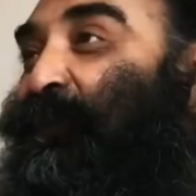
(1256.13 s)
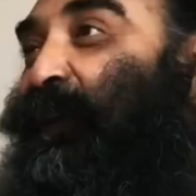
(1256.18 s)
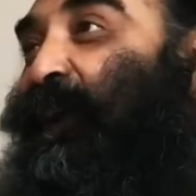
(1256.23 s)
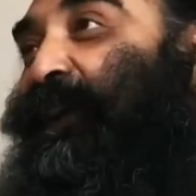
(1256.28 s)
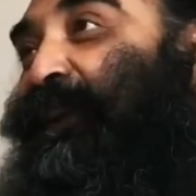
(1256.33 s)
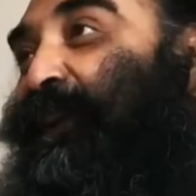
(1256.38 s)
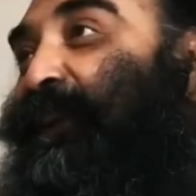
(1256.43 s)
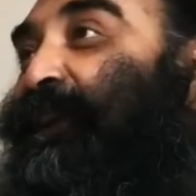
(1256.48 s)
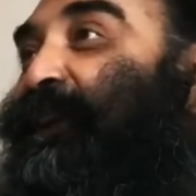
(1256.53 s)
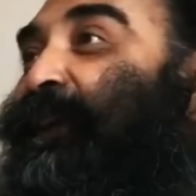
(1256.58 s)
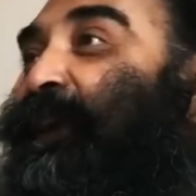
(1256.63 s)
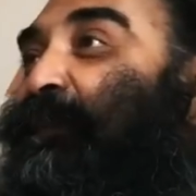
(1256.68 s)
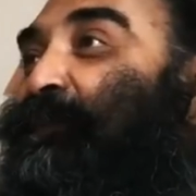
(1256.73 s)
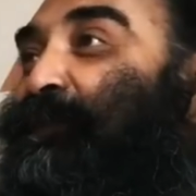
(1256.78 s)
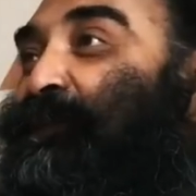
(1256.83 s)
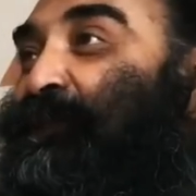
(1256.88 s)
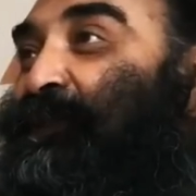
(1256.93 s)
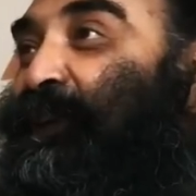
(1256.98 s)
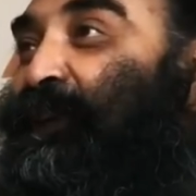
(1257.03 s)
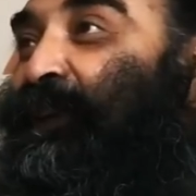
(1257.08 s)
I really
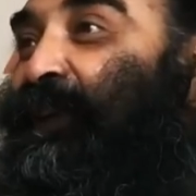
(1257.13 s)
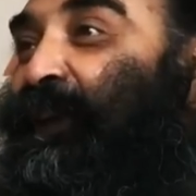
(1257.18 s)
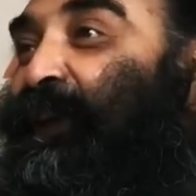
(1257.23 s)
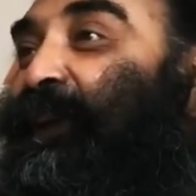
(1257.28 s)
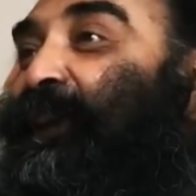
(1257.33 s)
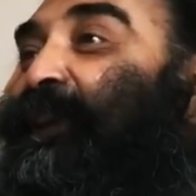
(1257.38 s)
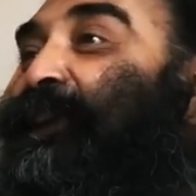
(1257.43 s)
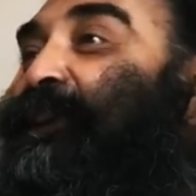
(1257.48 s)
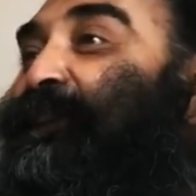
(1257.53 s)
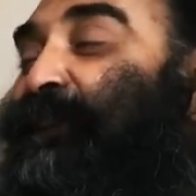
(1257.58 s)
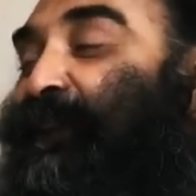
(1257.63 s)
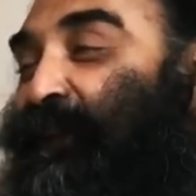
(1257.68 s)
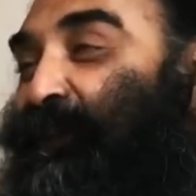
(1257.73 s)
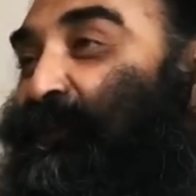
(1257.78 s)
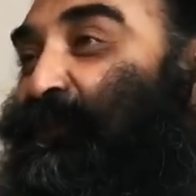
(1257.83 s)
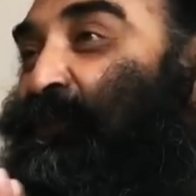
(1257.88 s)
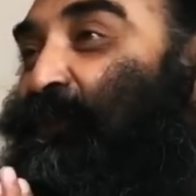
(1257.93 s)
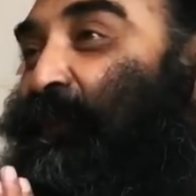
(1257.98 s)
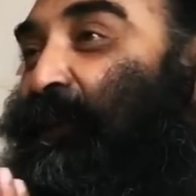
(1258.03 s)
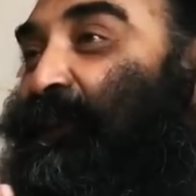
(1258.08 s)
appreciate and really
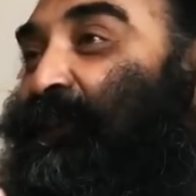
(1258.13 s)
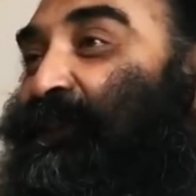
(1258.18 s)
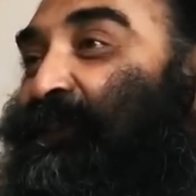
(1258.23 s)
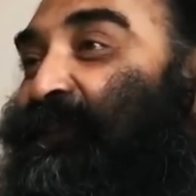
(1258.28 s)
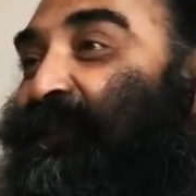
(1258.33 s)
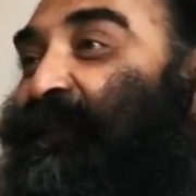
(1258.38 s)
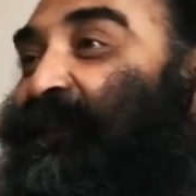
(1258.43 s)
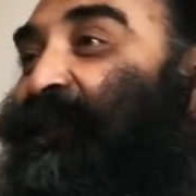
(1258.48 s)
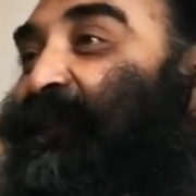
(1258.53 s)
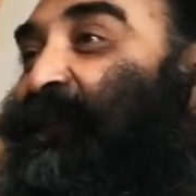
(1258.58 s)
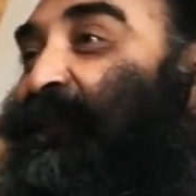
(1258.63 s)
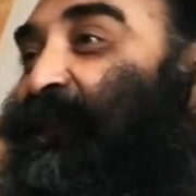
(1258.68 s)
thanks to my teacher.